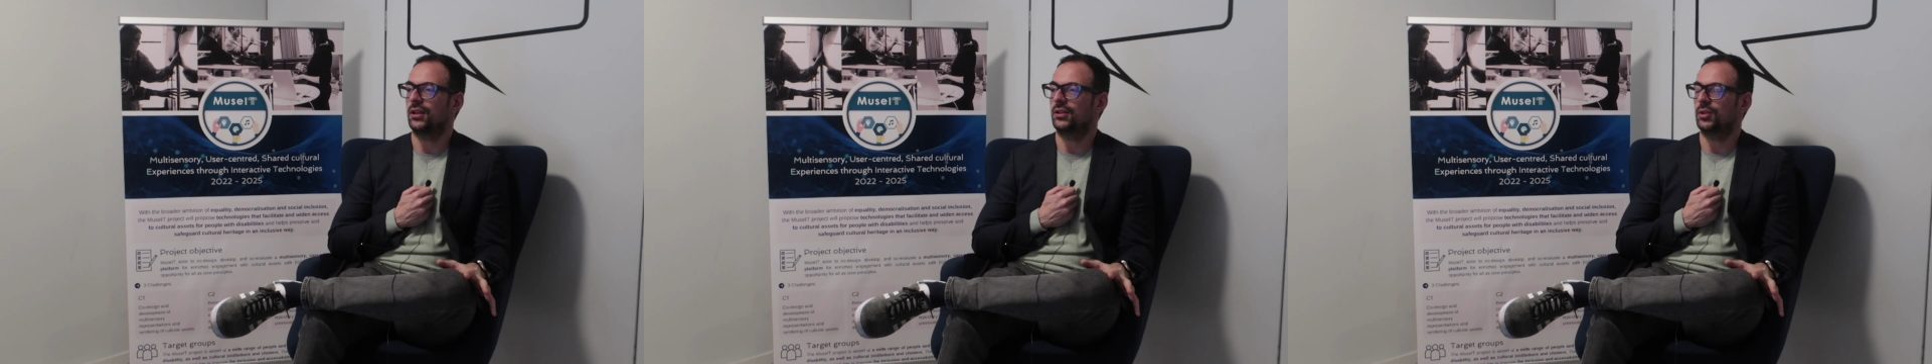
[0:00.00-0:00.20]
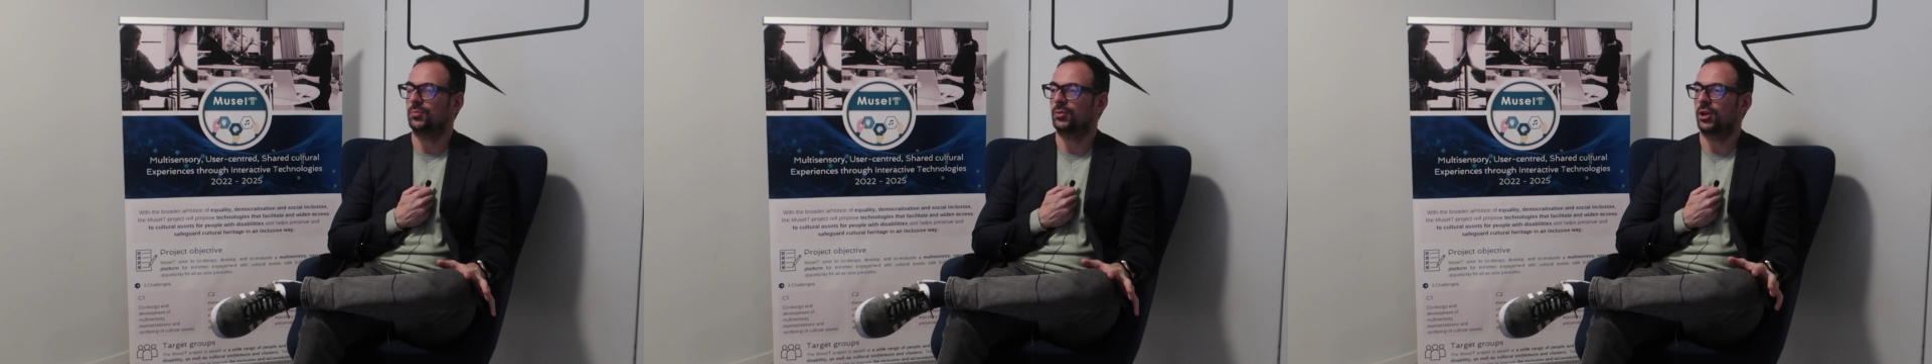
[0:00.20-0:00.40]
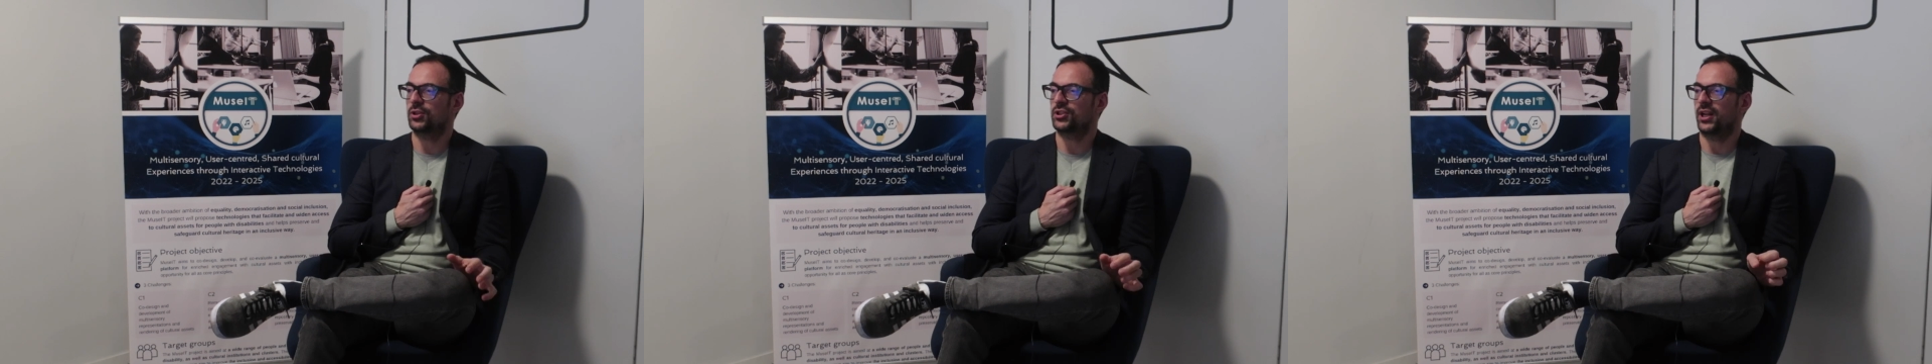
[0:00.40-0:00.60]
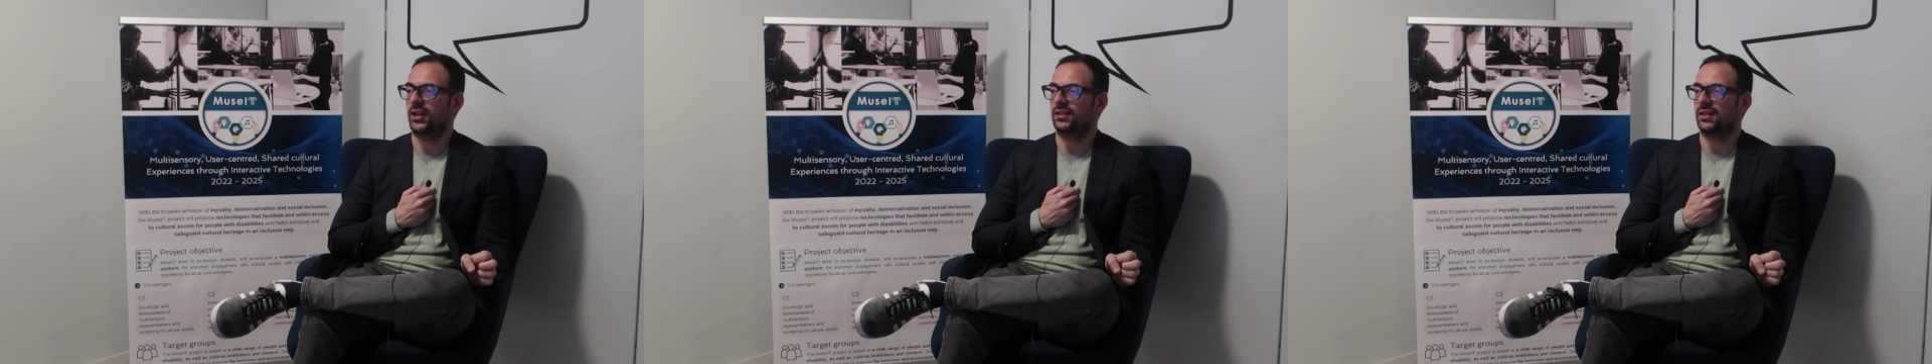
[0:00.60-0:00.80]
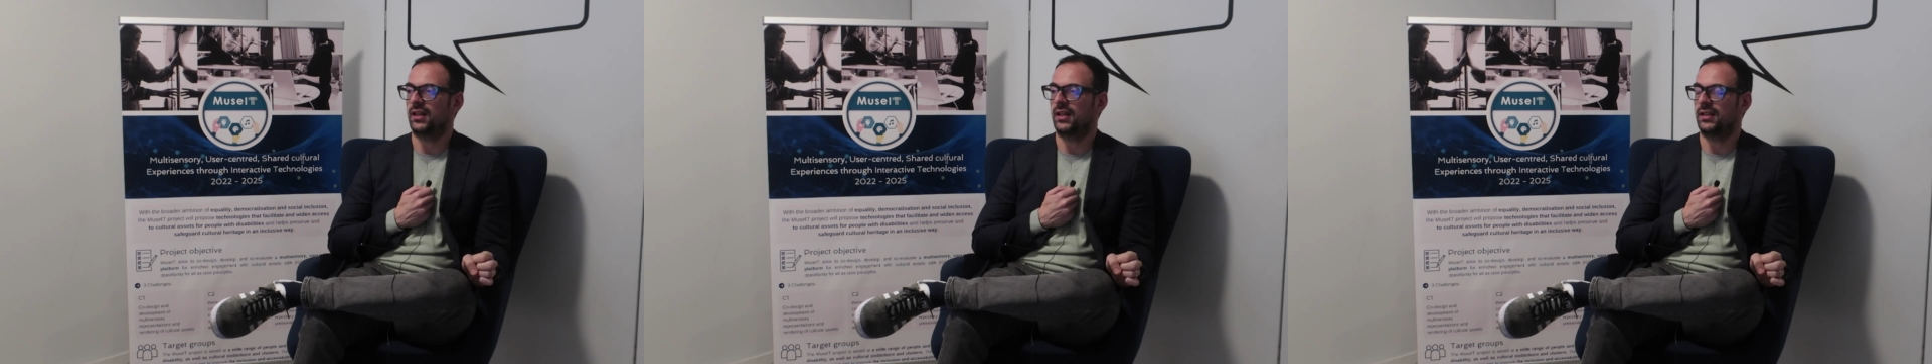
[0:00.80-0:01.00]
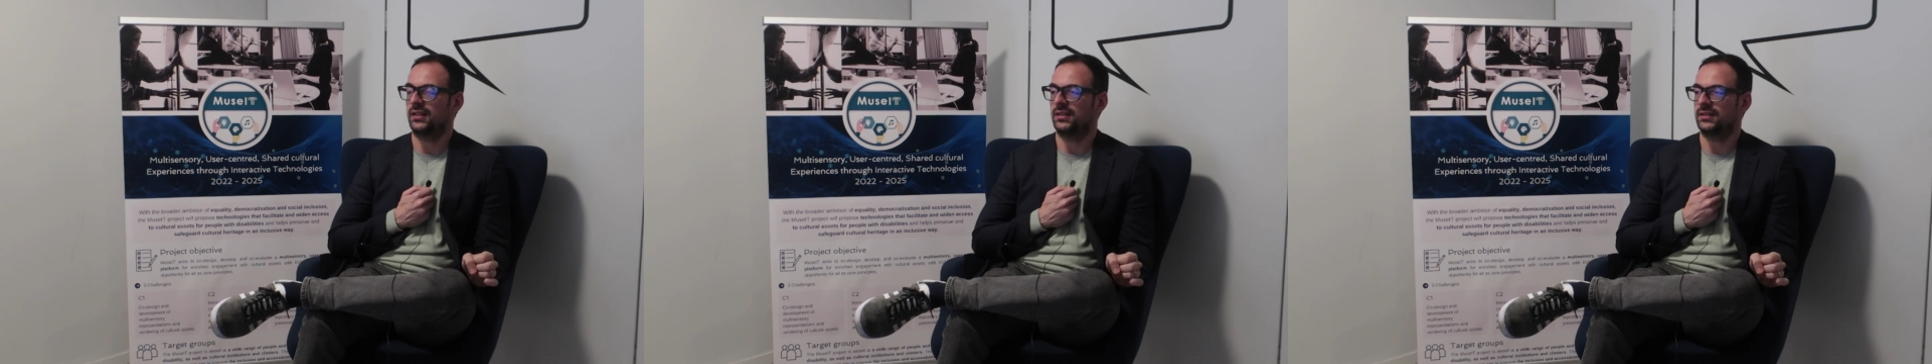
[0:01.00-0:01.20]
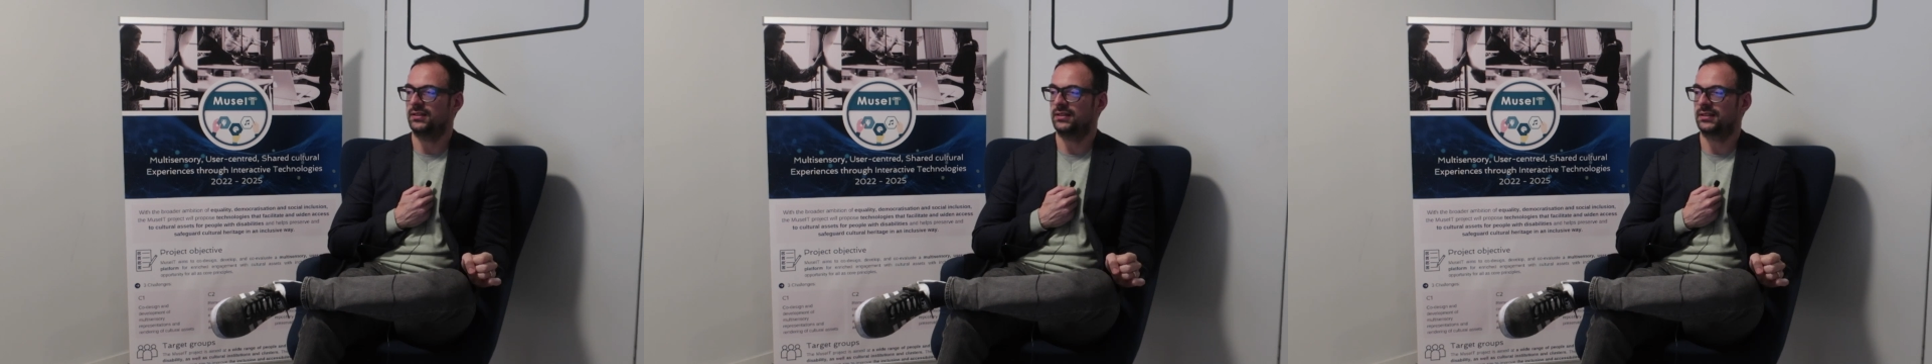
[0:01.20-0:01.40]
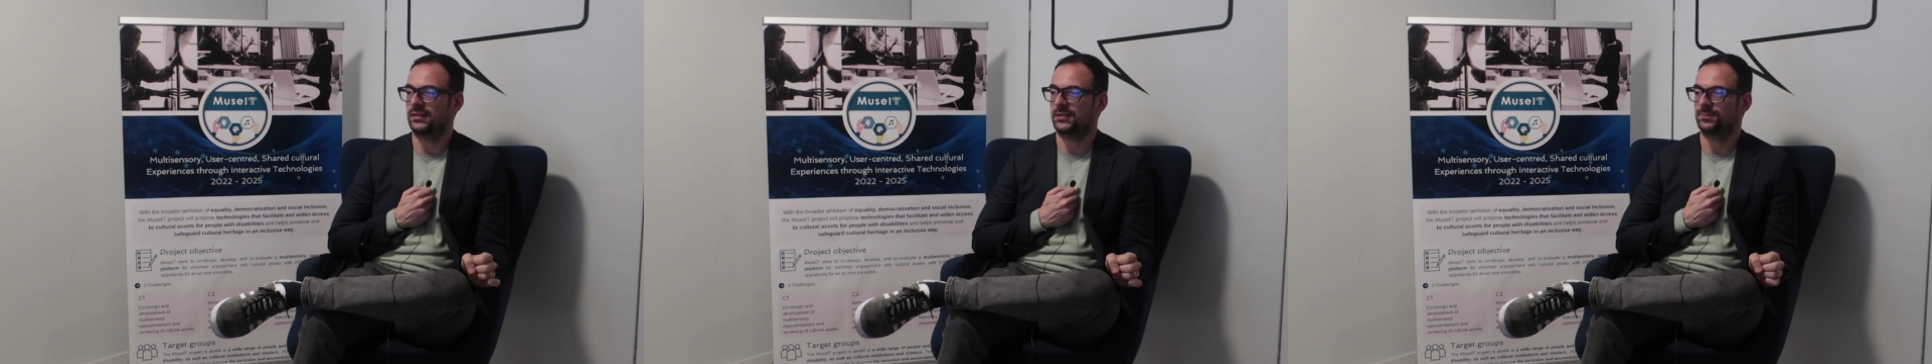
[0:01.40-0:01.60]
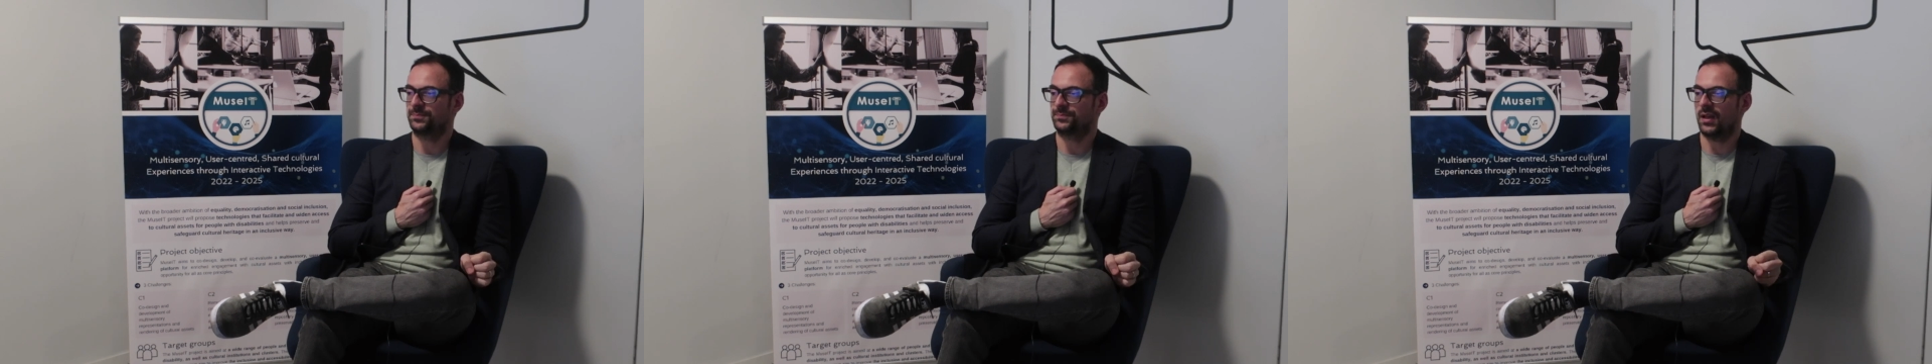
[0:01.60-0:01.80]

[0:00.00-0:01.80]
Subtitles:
in the project is